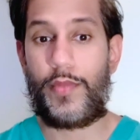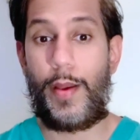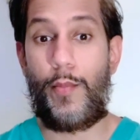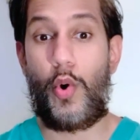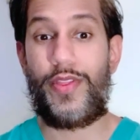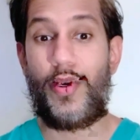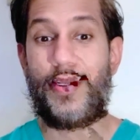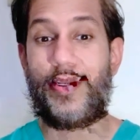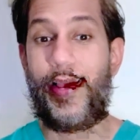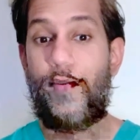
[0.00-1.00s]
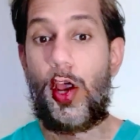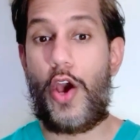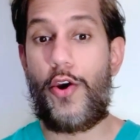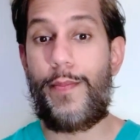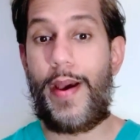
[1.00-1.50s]
More than
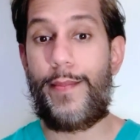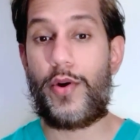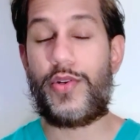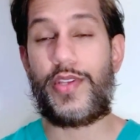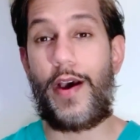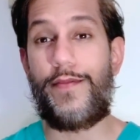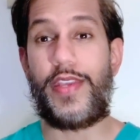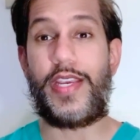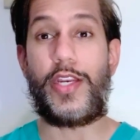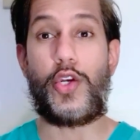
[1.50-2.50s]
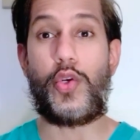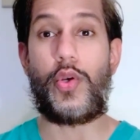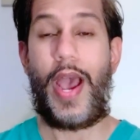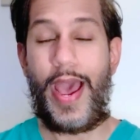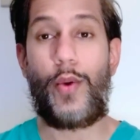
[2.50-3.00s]
700 members of the
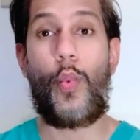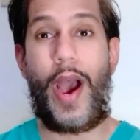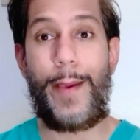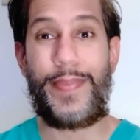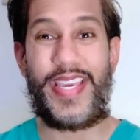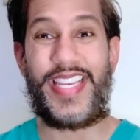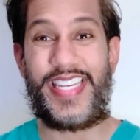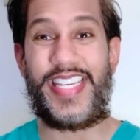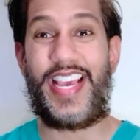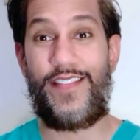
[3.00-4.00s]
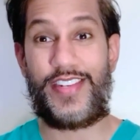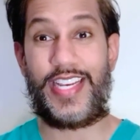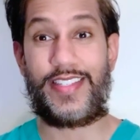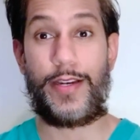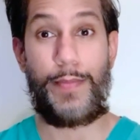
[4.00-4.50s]
NYPD have
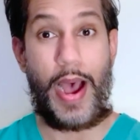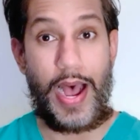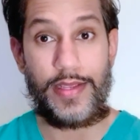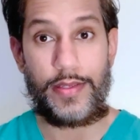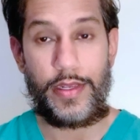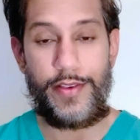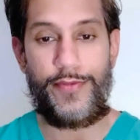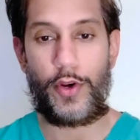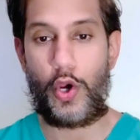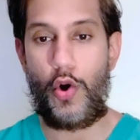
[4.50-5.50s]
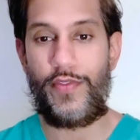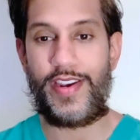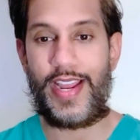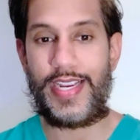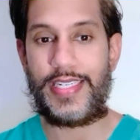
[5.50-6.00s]
tested positive for
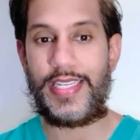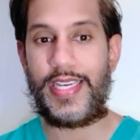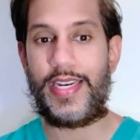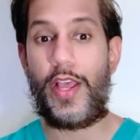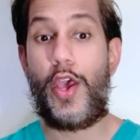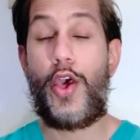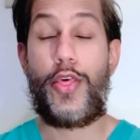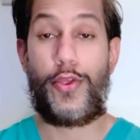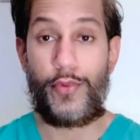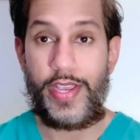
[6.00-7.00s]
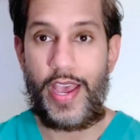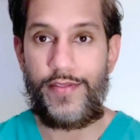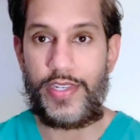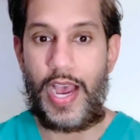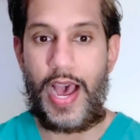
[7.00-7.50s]
COVID-19. 3
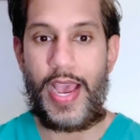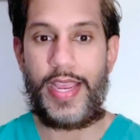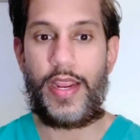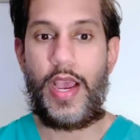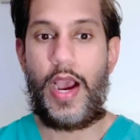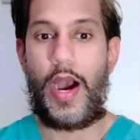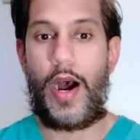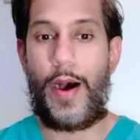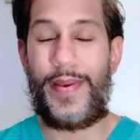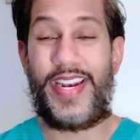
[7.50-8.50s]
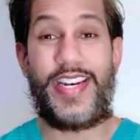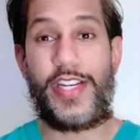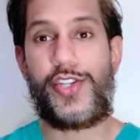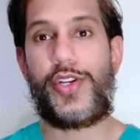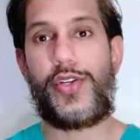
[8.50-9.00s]
have died, in
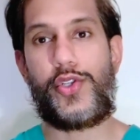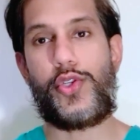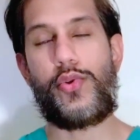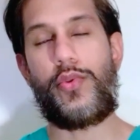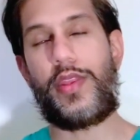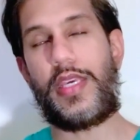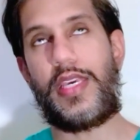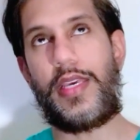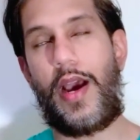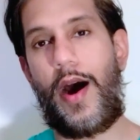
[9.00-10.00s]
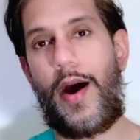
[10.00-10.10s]
addition to the